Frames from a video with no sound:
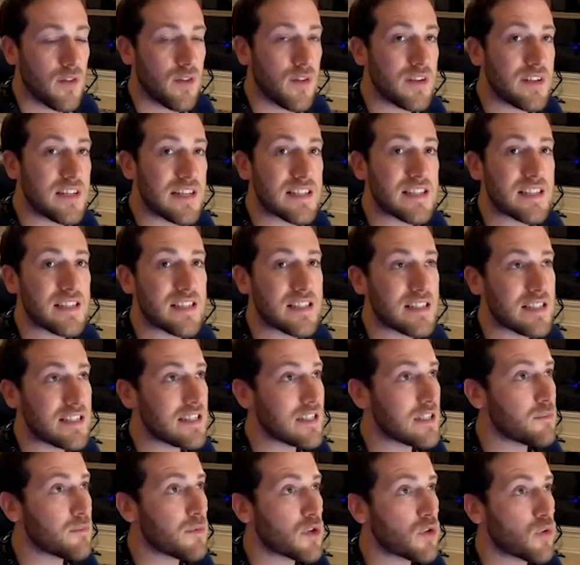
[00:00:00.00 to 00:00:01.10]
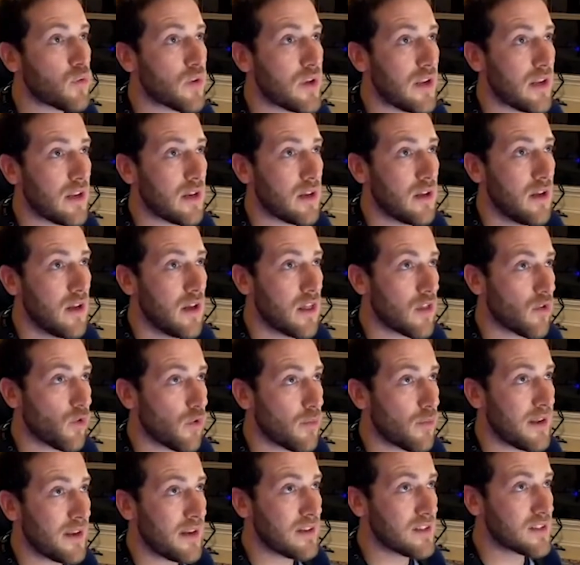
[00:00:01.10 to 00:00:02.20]
the distance is between the
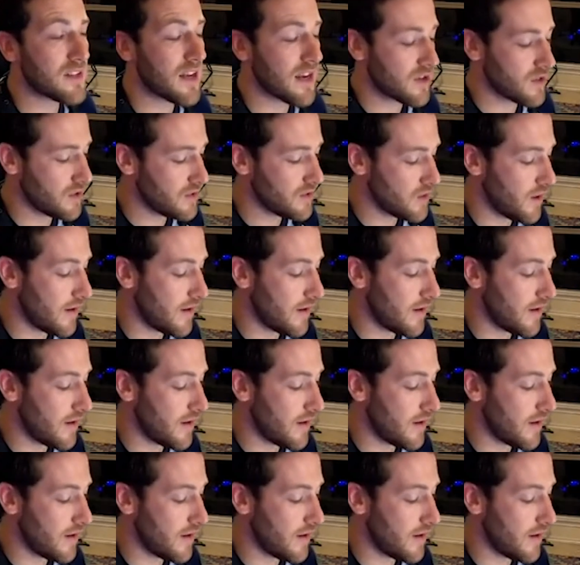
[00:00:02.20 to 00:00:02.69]
repeated sections.